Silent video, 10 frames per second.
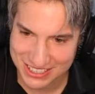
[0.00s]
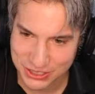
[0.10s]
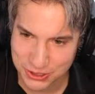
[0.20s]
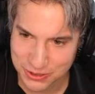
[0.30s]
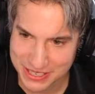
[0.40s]

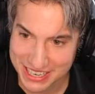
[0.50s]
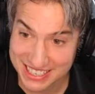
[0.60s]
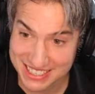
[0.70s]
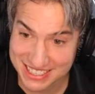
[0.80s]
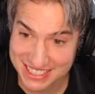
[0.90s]
So
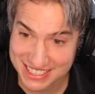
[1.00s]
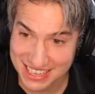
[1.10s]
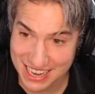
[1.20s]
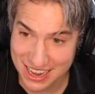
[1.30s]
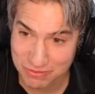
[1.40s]
this,
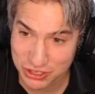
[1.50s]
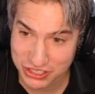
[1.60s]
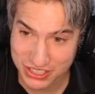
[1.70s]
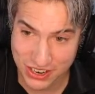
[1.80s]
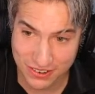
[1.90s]
I'm
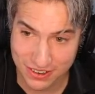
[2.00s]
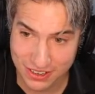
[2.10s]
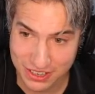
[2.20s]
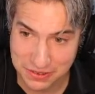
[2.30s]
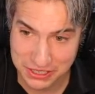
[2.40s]
just
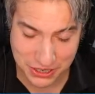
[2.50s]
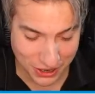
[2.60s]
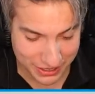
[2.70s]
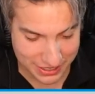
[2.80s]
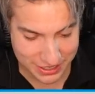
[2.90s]
going to
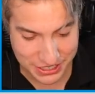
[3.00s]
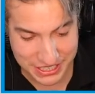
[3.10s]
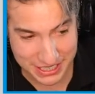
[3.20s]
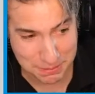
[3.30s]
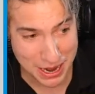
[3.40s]
call this
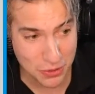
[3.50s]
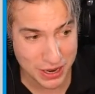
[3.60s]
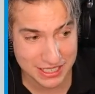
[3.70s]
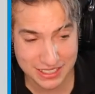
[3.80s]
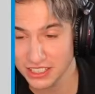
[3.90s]
units. By the
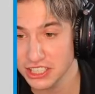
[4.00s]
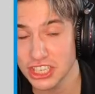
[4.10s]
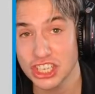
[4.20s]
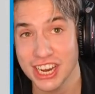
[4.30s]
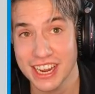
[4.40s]
way, this
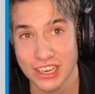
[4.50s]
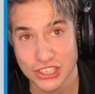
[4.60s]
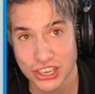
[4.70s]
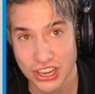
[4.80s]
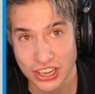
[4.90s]
doesn't
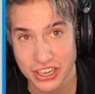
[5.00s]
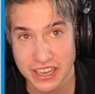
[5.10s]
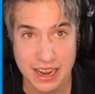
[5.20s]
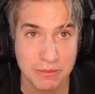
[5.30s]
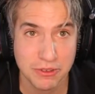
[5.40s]
change the
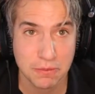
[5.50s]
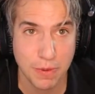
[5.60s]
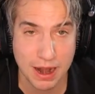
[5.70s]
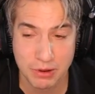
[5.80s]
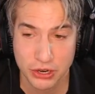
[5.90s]
name of the
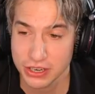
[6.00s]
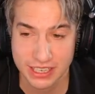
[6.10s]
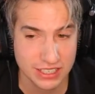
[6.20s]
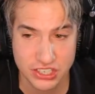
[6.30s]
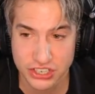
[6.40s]
parameter.
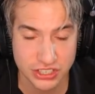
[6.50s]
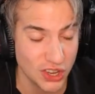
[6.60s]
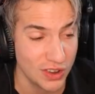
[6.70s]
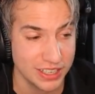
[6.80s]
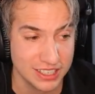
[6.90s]
It's just
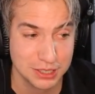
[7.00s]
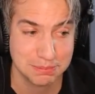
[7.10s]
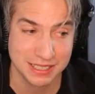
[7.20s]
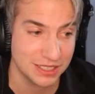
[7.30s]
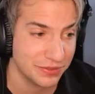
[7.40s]
on this
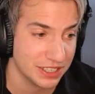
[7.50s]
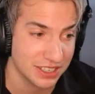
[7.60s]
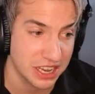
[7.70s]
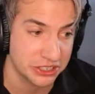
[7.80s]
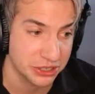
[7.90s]
specific
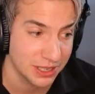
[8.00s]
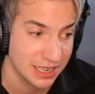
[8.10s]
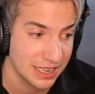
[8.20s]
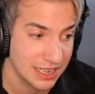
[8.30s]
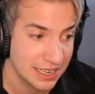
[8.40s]
schedule
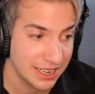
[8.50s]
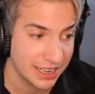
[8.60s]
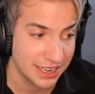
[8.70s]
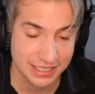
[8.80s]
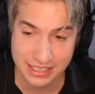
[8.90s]

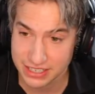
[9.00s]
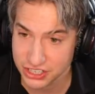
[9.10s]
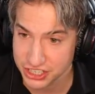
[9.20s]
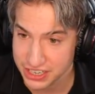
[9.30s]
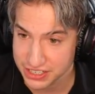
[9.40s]
that it
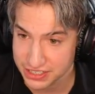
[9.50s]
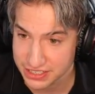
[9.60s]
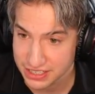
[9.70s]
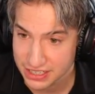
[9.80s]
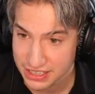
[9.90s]

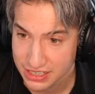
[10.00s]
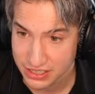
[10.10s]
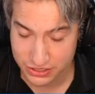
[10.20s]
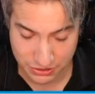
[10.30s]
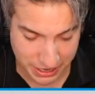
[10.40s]
changes.
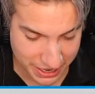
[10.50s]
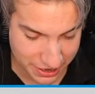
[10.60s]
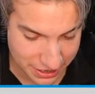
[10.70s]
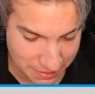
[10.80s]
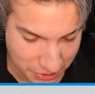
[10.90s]
So
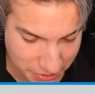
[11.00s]
here I'm